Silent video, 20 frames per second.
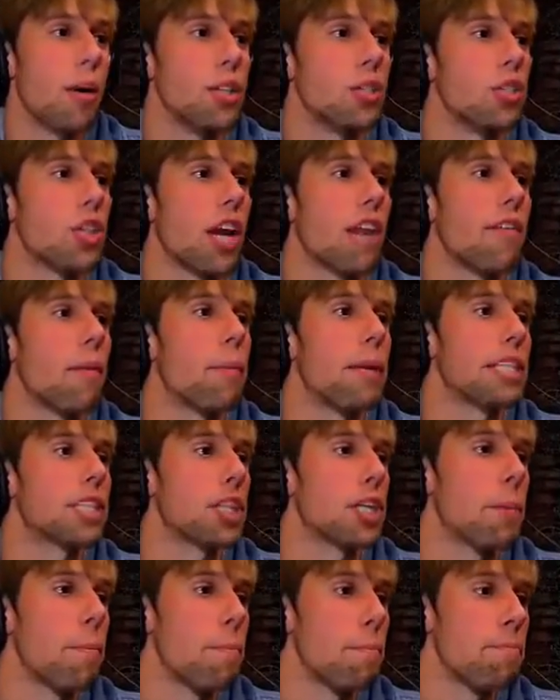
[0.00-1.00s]
Go on, you son of a
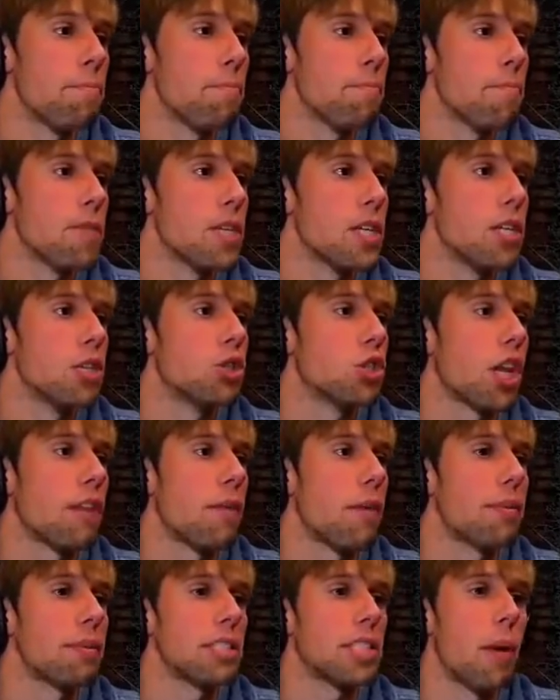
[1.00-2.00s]
bitch. You
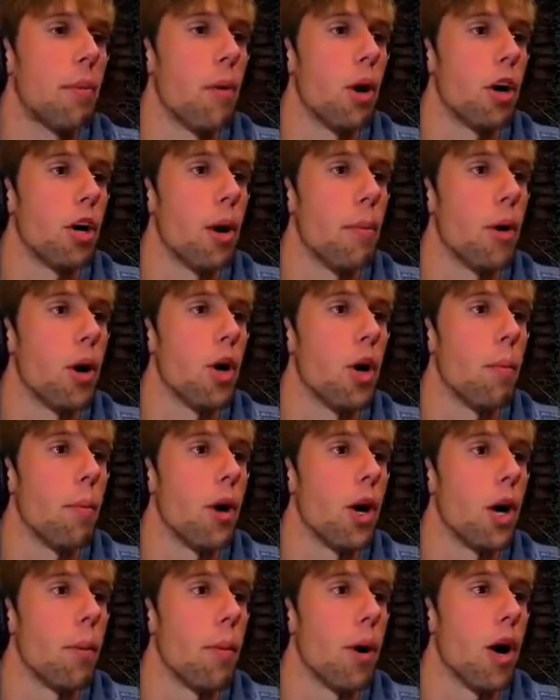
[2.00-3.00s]
son of a bitch. Come on, come on,
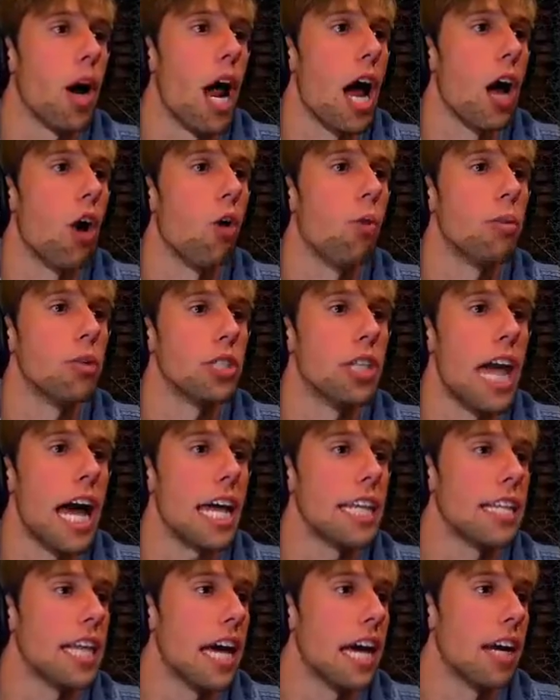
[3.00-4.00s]
come on, come on. I almost
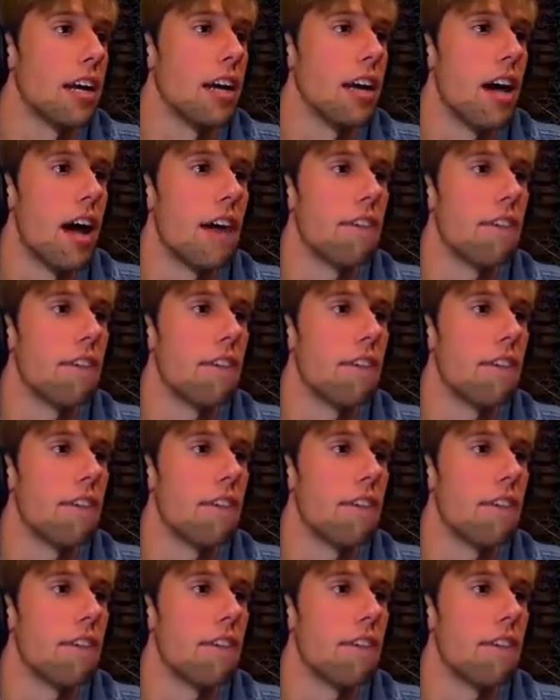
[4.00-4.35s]
had that.